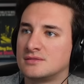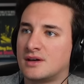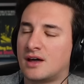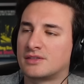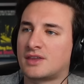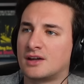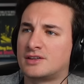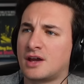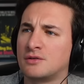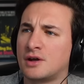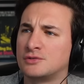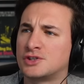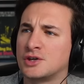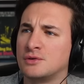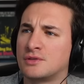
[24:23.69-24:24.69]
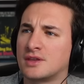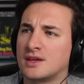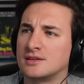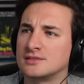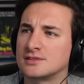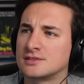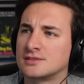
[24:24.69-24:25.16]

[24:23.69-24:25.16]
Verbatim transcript: I, I don't know two things.